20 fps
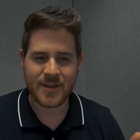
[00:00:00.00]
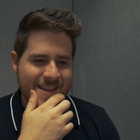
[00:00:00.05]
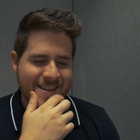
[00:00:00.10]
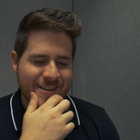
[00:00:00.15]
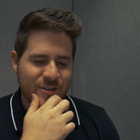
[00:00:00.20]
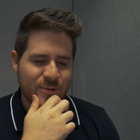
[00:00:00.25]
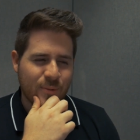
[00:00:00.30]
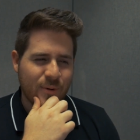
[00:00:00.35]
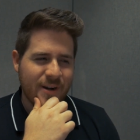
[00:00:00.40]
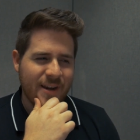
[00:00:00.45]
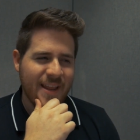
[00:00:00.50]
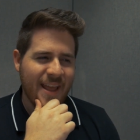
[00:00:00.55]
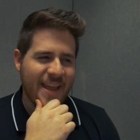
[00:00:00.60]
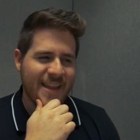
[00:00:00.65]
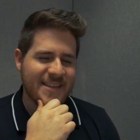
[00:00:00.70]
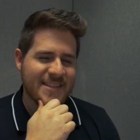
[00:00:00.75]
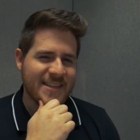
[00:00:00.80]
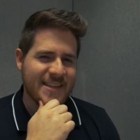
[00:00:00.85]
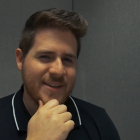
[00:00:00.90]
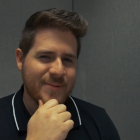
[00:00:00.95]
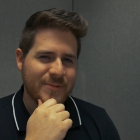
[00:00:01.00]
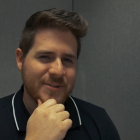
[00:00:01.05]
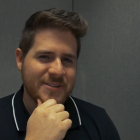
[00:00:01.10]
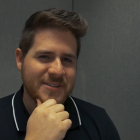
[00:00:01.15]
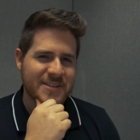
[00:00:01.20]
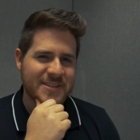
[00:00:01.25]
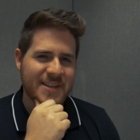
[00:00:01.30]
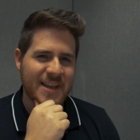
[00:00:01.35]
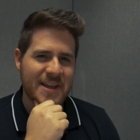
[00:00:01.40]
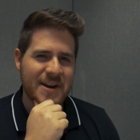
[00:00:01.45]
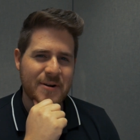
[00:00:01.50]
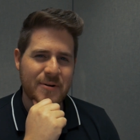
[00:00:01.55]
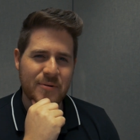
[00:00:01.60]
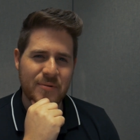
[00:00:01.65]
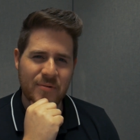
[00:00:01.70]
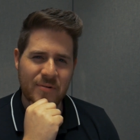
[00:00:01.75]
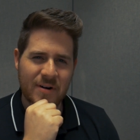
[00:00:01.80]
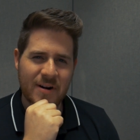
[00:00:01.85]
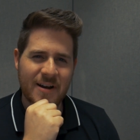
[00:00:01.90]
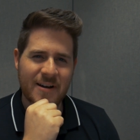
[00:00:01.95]
And 2018 was just kind of
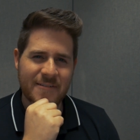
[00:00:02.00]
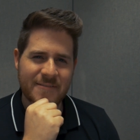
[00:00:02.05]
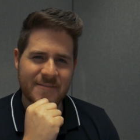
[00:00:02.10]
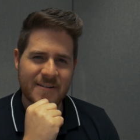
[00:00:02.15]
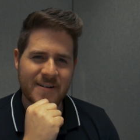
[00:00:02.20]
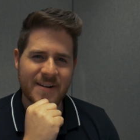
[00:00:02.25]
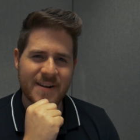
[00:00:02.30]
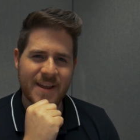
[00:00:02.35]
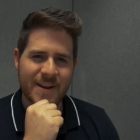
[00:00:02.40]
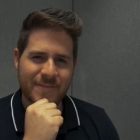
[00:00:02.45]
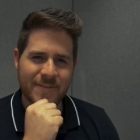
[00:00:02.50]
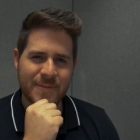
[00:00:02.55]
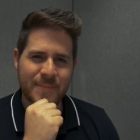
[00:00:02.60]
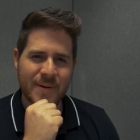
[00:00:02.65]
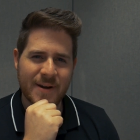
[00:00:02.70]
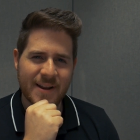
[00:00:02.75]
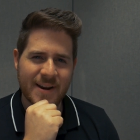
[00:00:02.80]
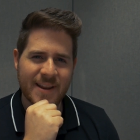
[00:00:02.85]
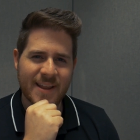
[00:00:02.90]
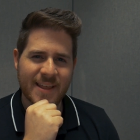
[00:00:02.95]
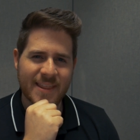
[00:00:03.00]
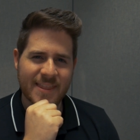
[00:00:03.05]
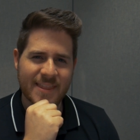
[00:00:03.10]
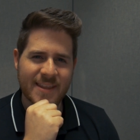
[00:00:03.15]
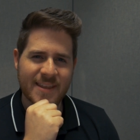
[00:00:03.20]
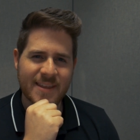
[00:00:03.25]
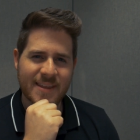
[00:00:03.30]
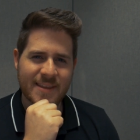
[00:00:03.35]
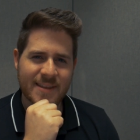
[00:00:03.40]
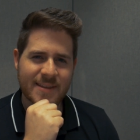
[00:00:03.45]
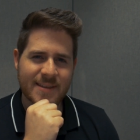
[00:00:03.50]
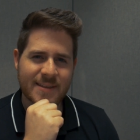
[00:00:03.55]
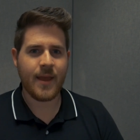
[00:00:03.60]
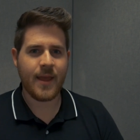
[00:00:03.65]
rough on everybody, I think.